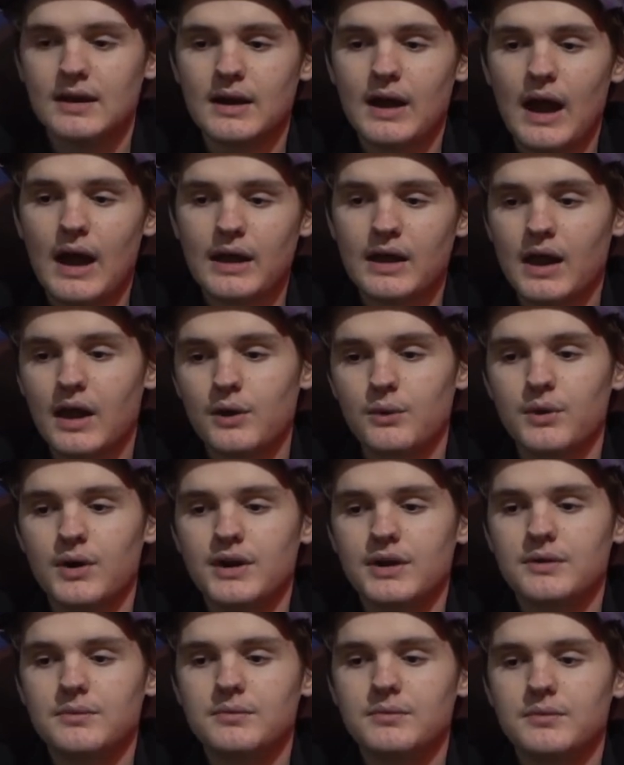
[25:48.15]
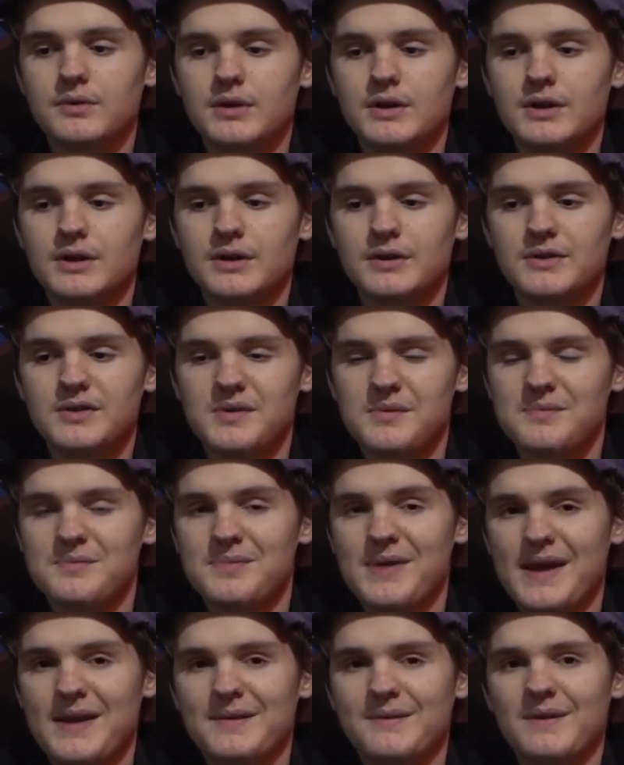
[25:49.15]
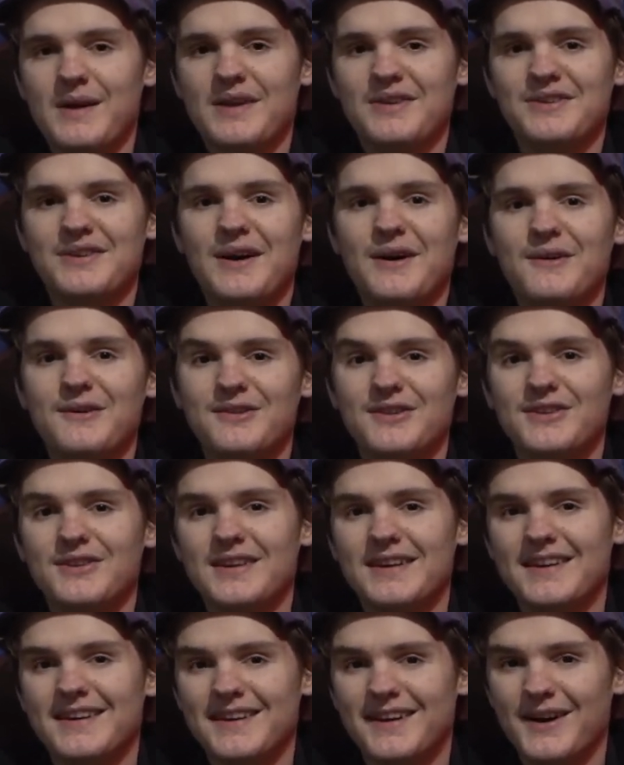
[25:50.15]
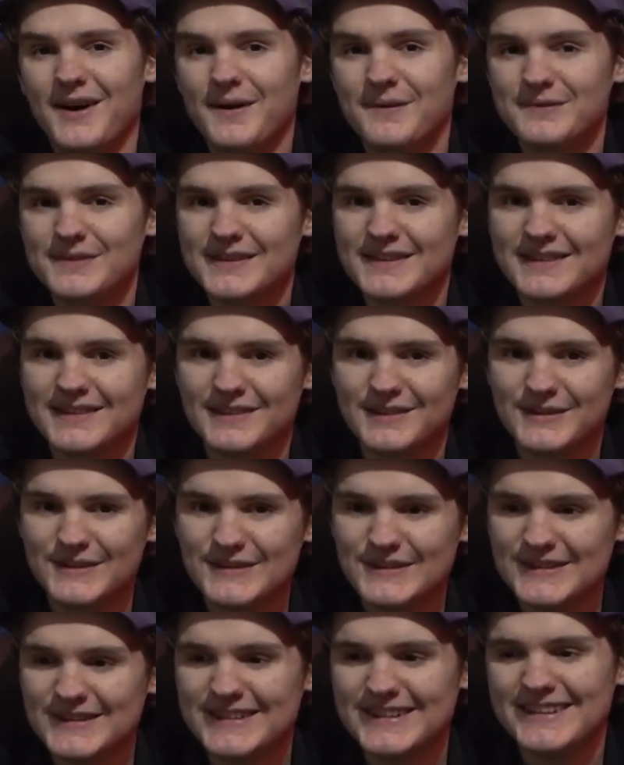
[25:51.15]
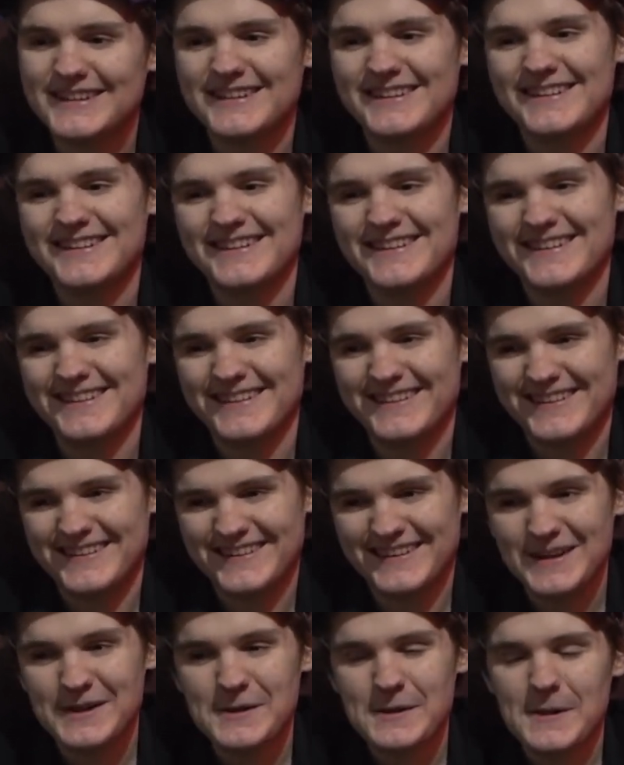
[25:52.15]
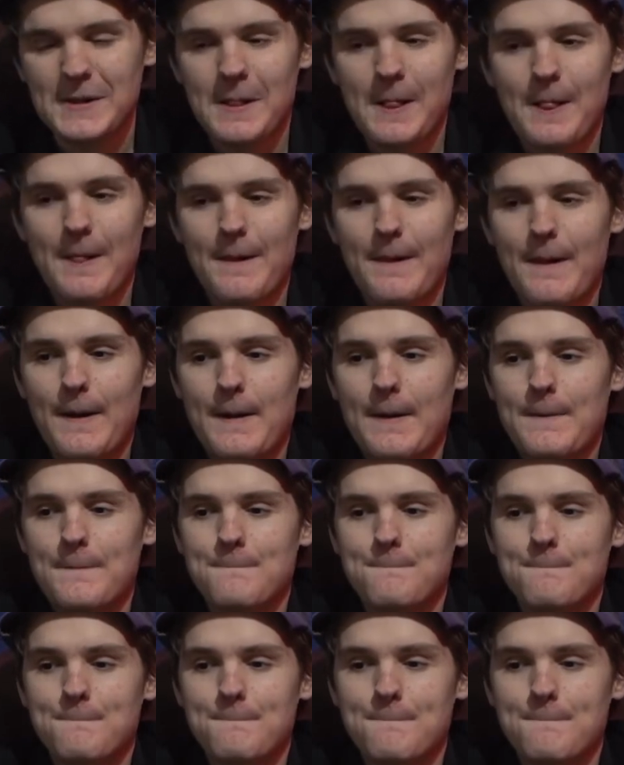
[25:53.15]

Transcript: I kind of wanted to paint myself as an incompetent loser. I